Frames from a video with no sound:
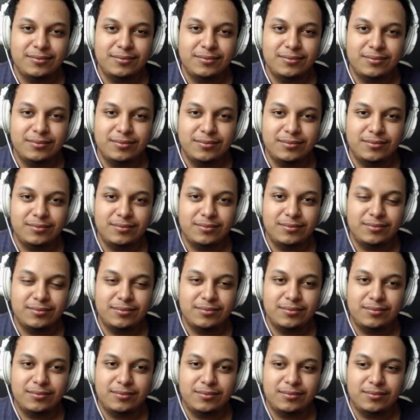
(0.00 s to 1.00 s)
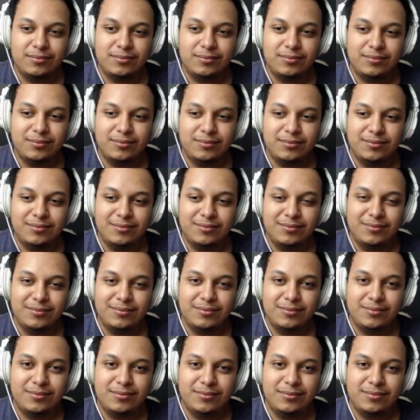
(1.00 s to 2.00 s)

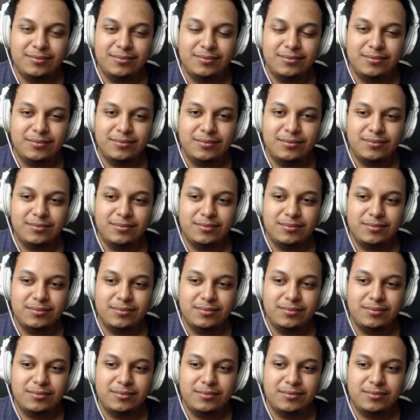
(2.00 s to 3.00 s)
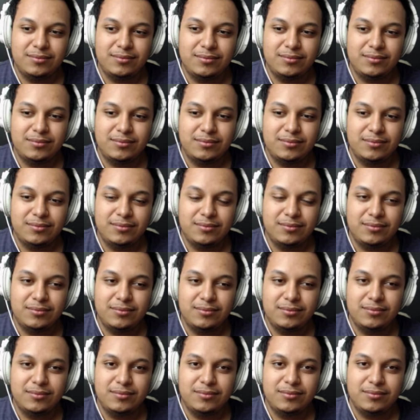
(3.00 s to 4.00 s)

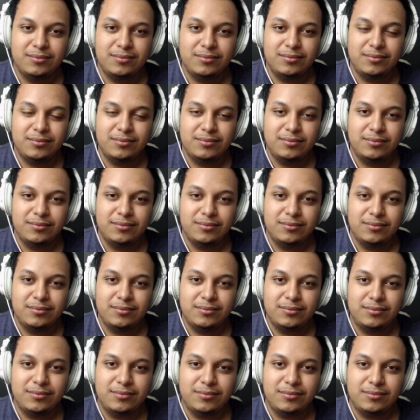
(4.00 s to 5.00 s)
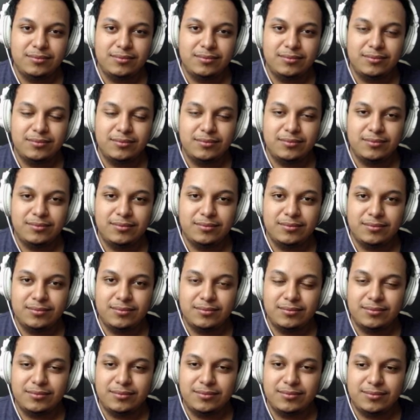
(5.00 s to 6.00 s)

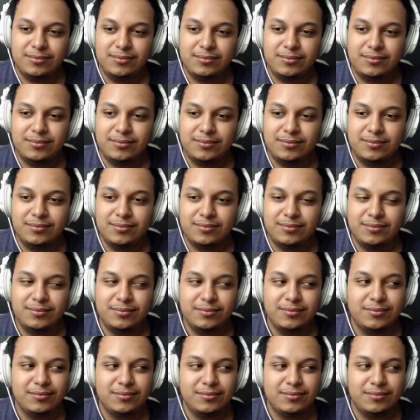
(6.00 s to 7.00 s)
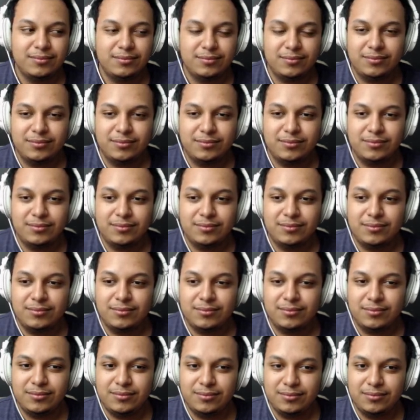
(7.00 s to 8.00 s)
The person shown says nothing.